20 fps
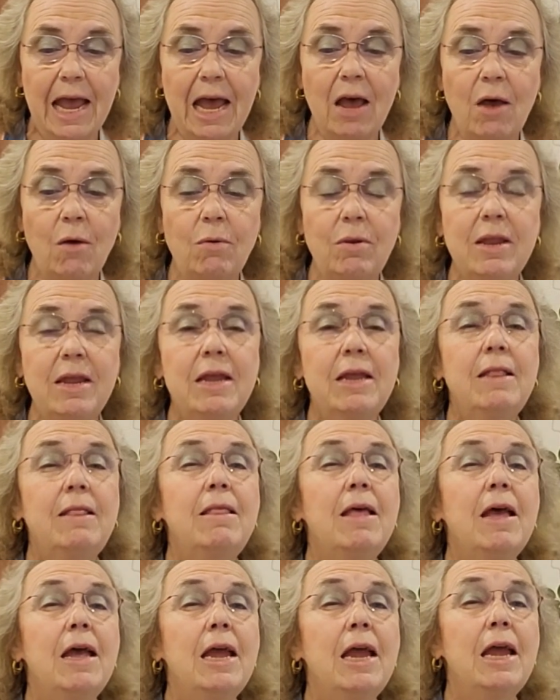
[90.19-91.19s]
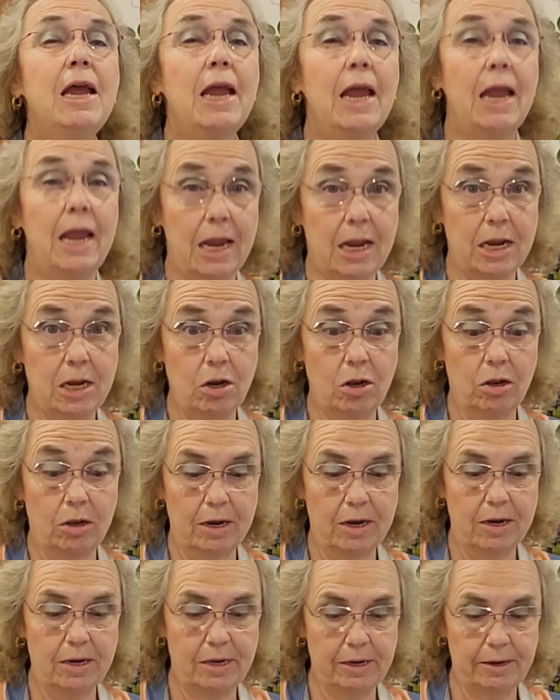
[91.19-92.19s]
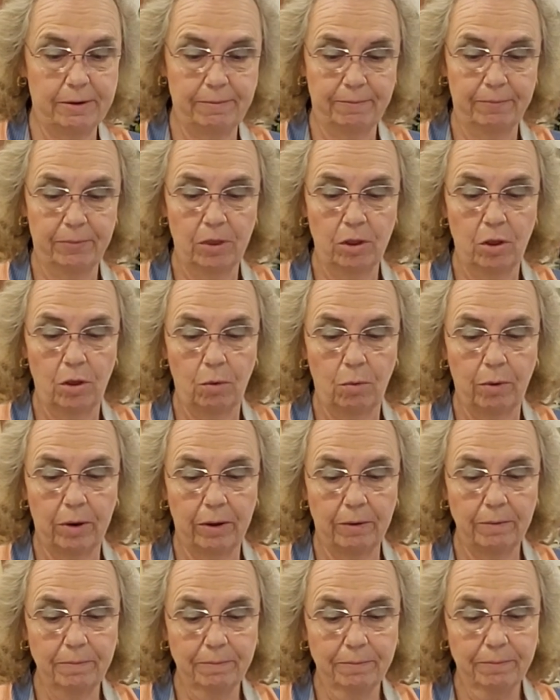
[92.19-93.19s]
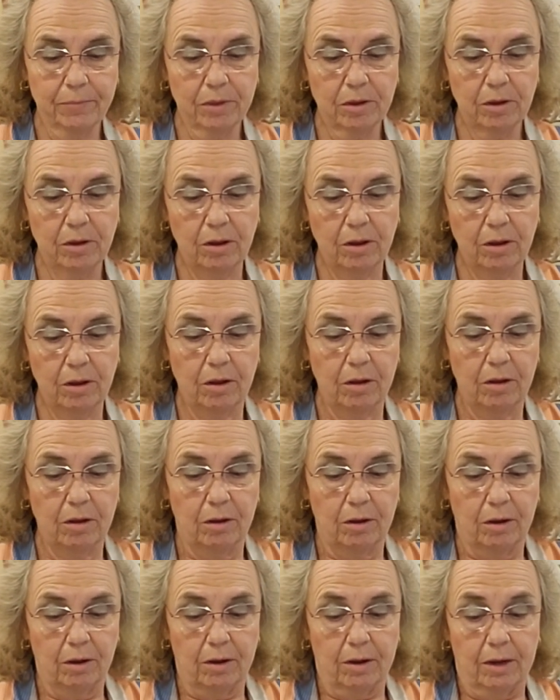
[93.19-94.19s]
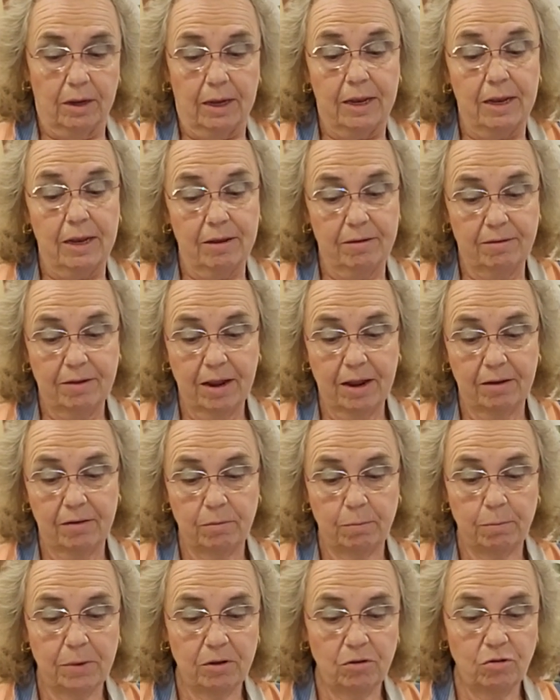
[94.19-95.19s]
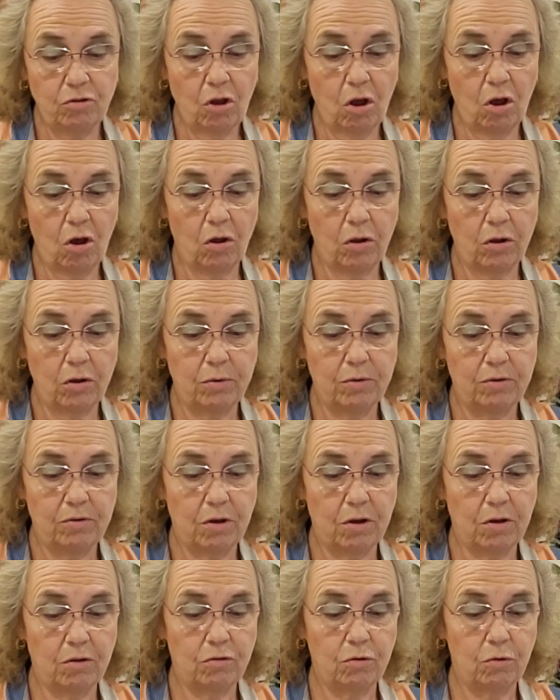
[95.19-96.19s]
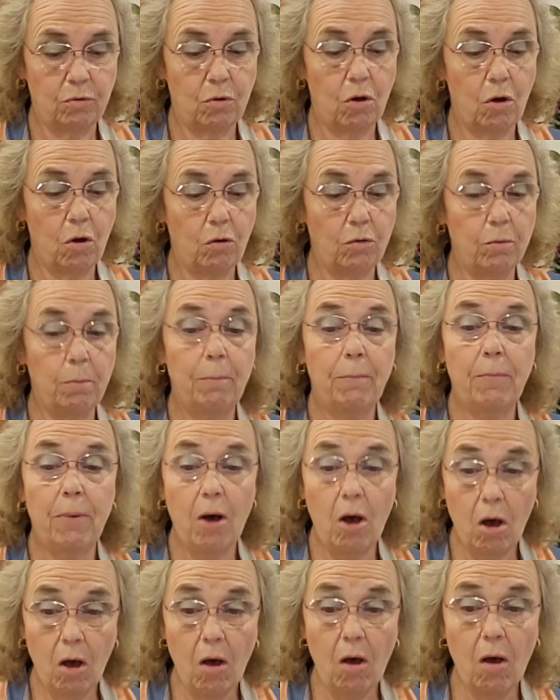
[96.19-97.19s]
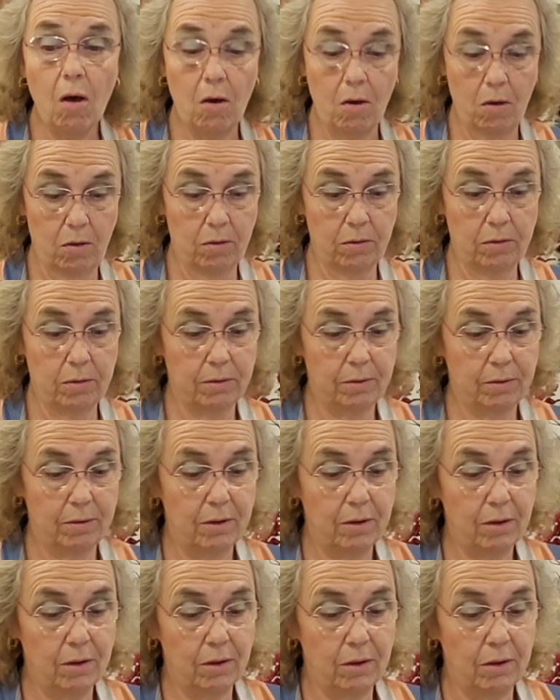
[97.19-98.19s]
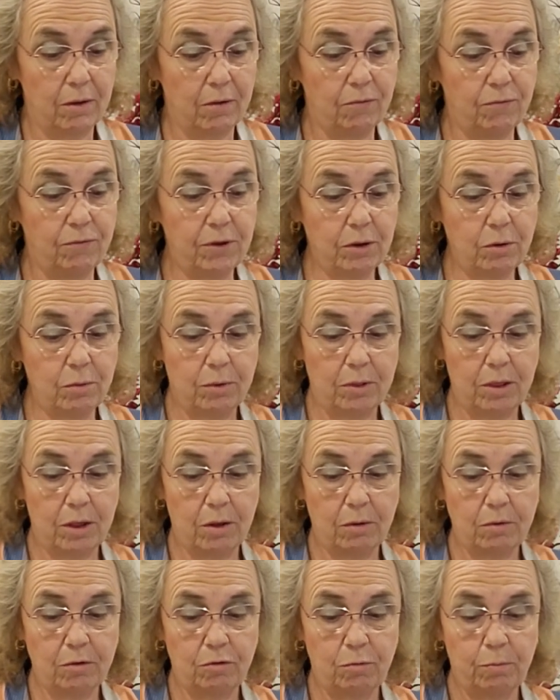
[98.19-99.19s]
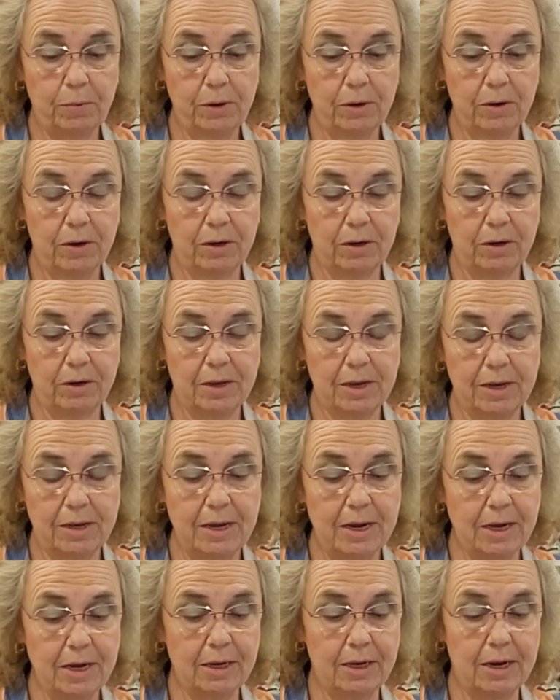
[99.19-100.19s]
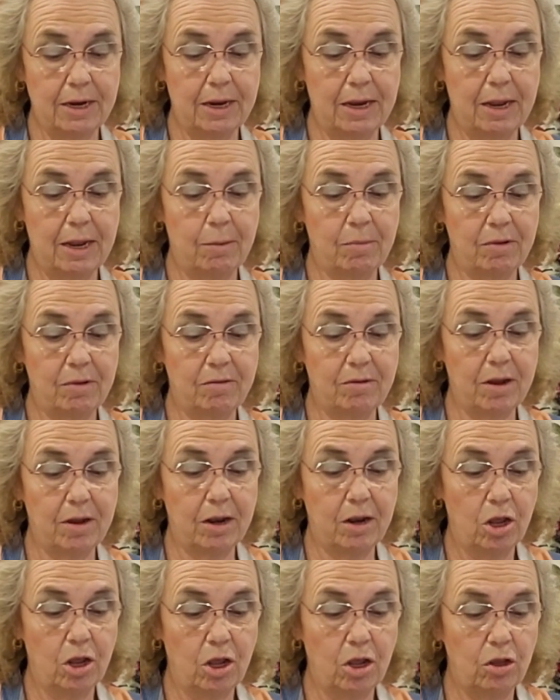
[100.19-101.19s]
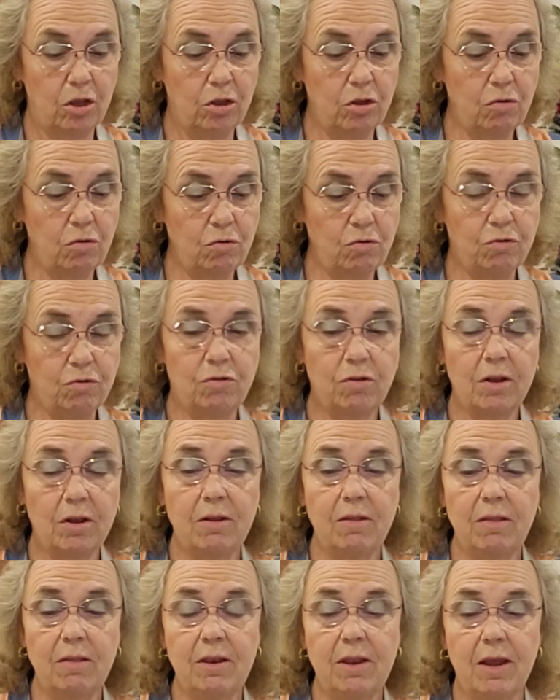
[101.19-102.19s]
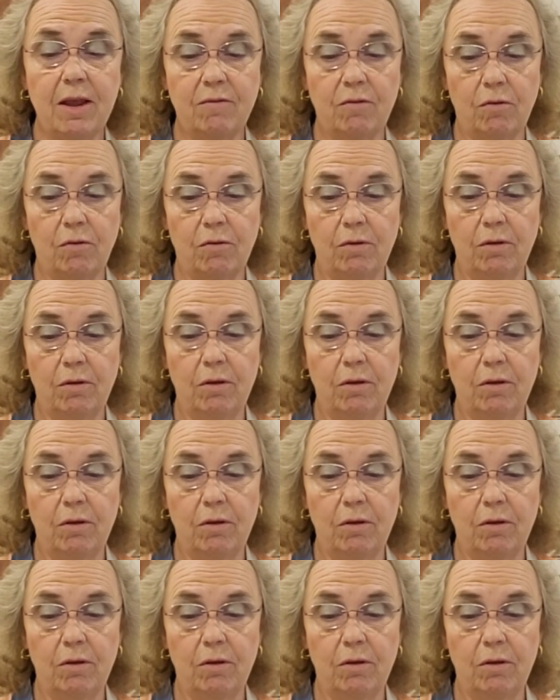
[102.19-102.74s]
How did they handle it? Well, then it says, but Saul, who is also called Paul, filled with the Holy Spirit, looked intently at him and said, "You son of the devil,